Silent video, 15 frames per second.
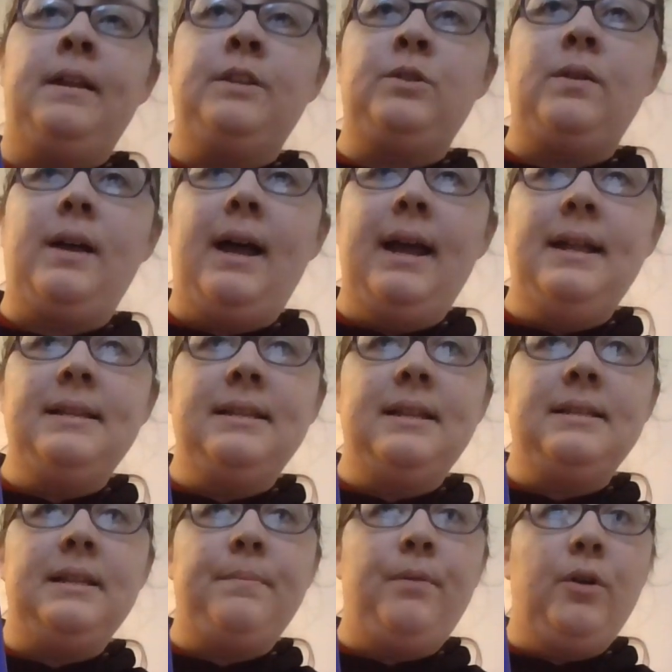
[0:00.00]
So it kind of
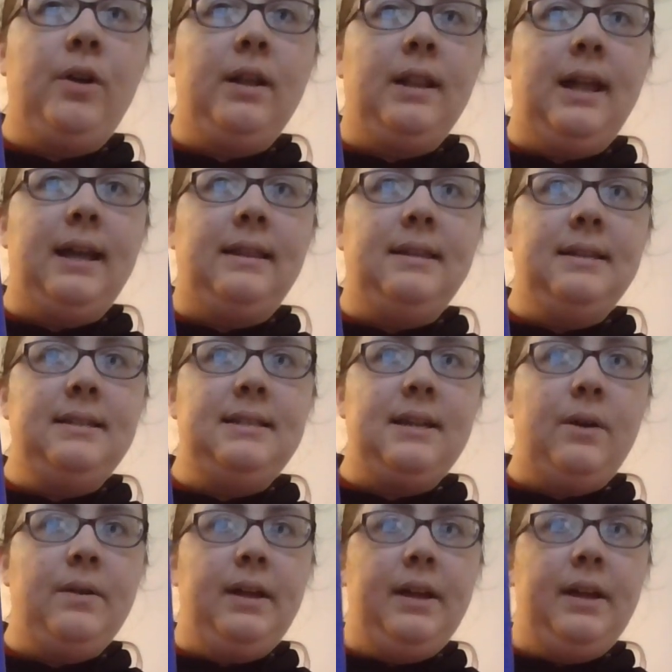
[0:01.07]
ends up looking like this down